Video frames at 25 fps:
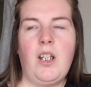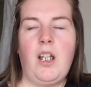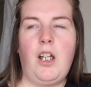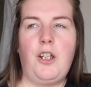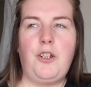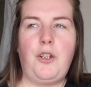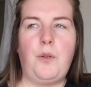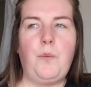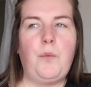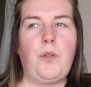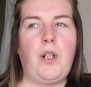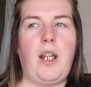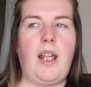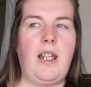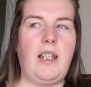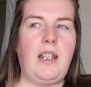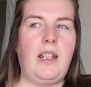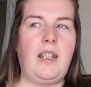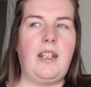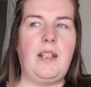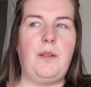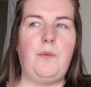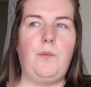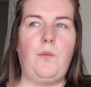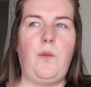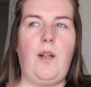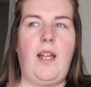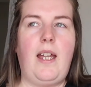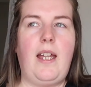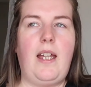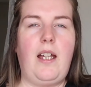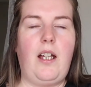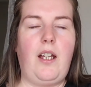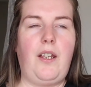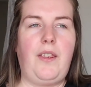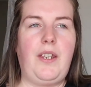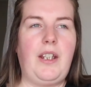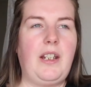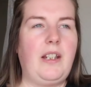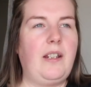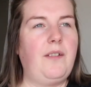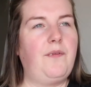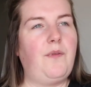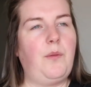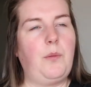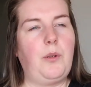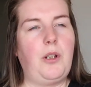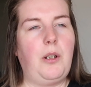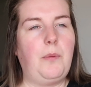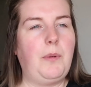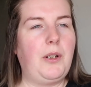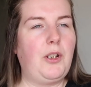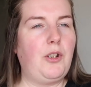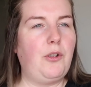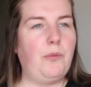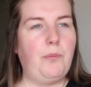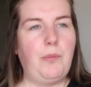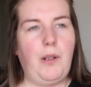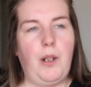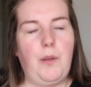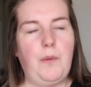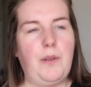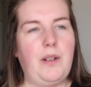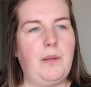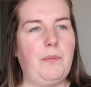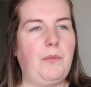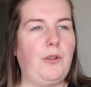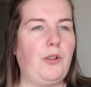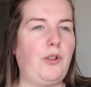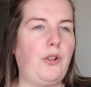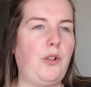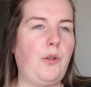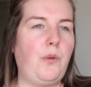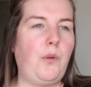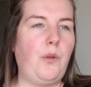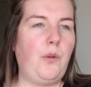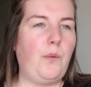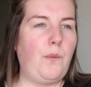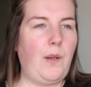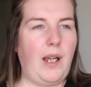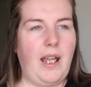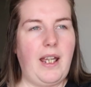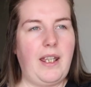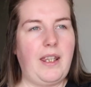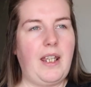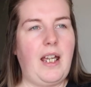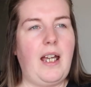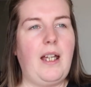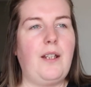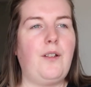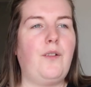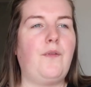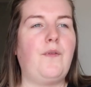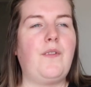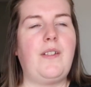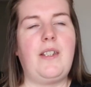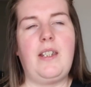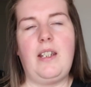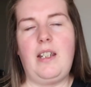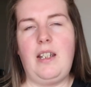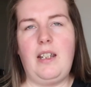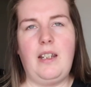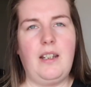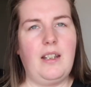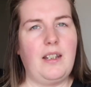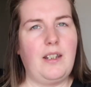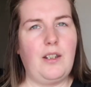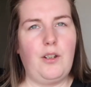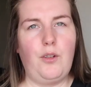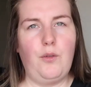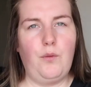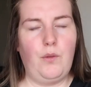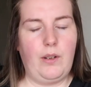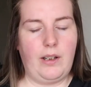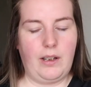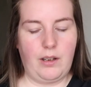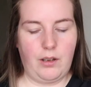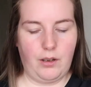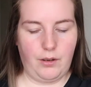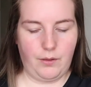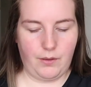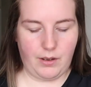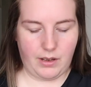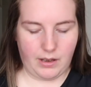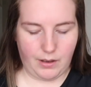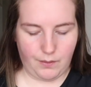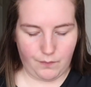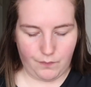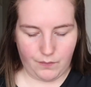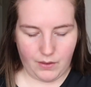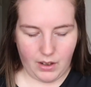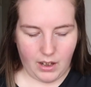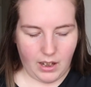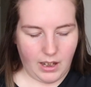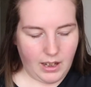I don't want anything where I think if I'm going to be too bloated I'm not going to want to wear that, and obviously it's an all-inclusive.